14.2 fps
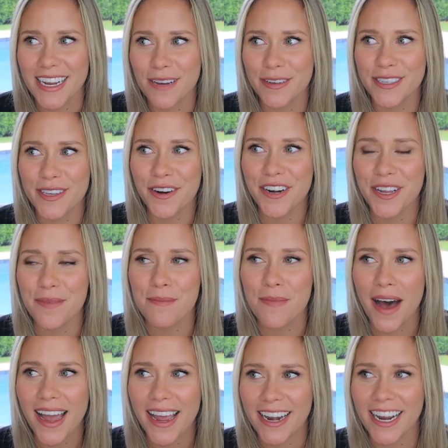It was already
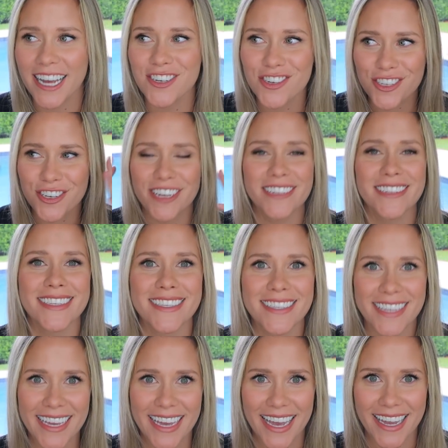mine. I just couldn't
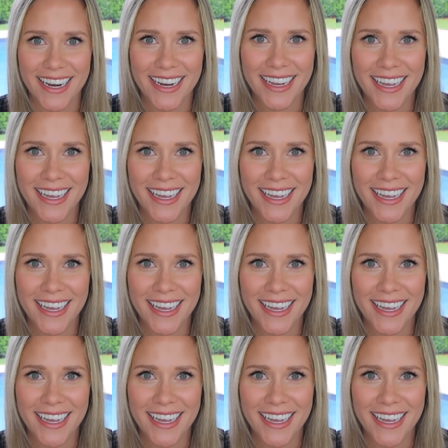see it.